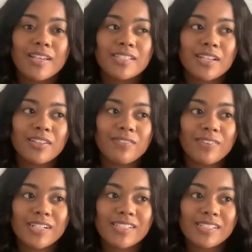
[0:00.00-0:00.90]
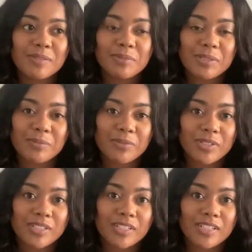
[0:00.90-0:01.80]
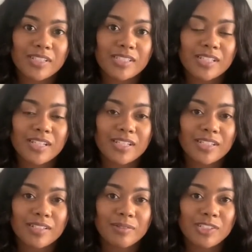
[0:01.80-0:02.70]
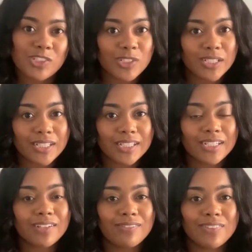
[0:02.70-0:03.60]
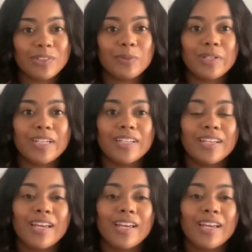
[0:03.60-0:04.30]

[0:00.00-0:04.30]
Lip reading: So the first symptom was the trickling of fluid.